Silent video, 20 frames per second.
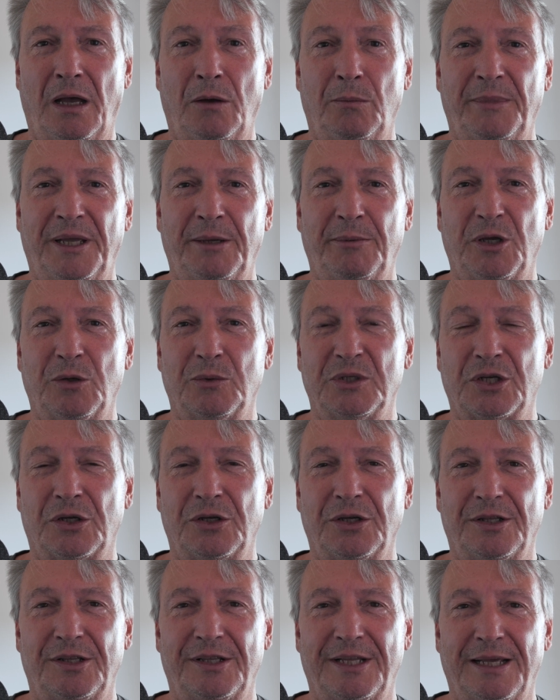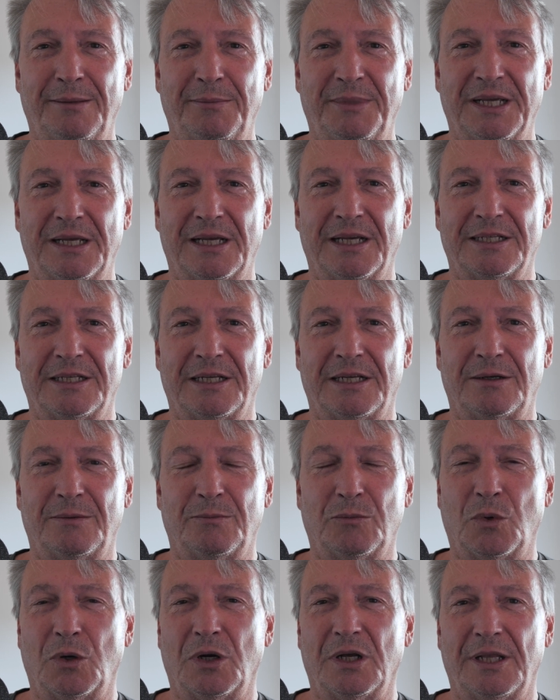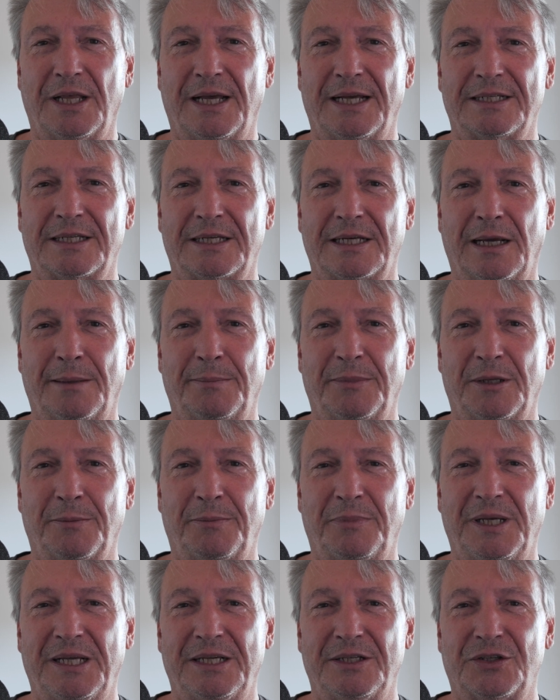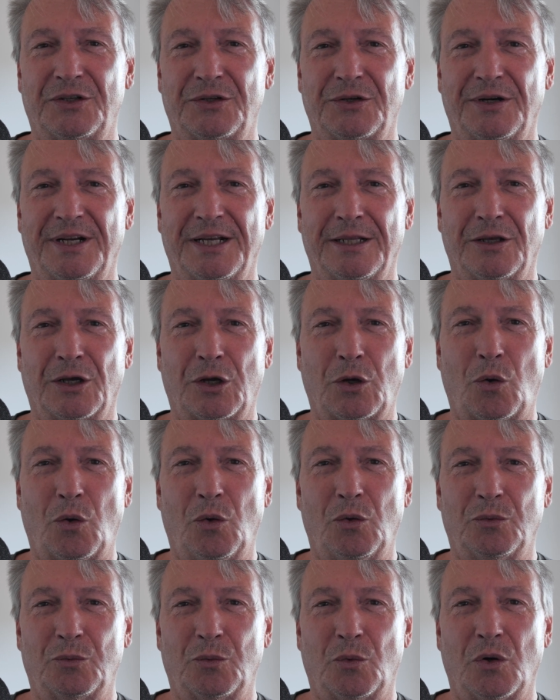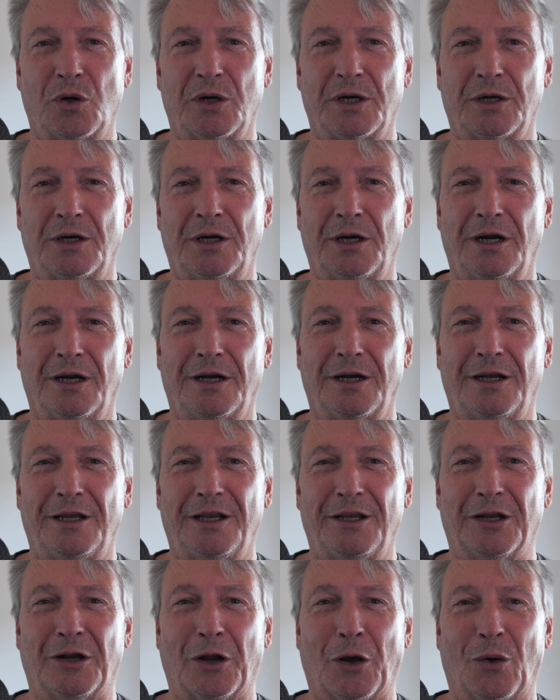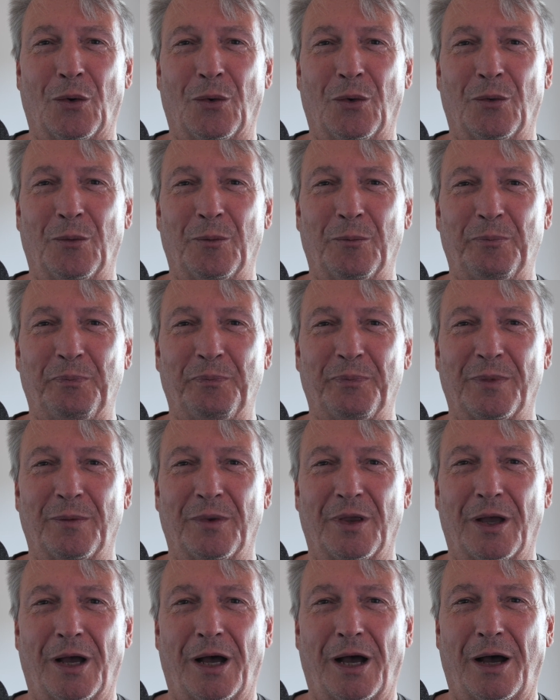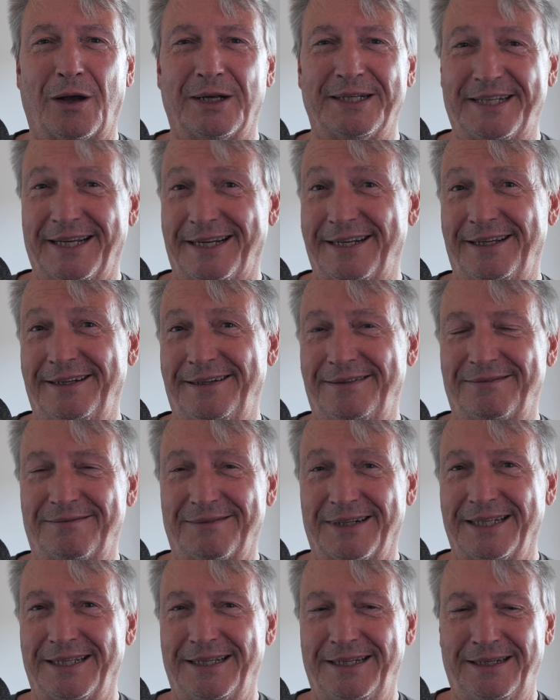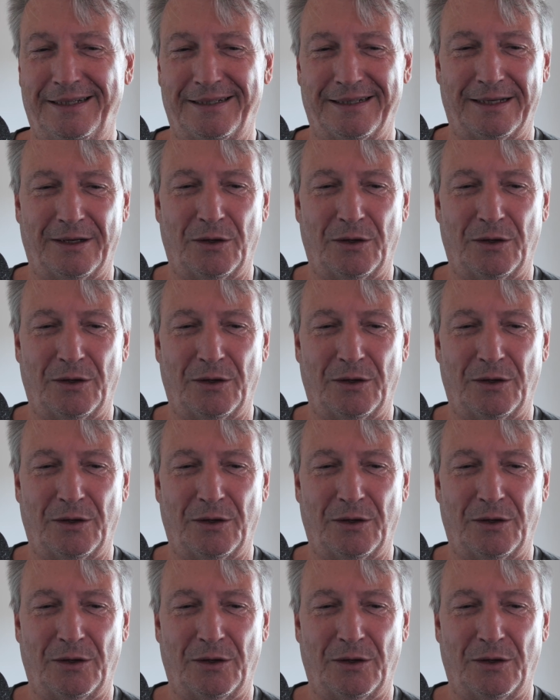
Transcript: Maybe it was a good thing because it more or less kept the peace during the Cold War. Did it really?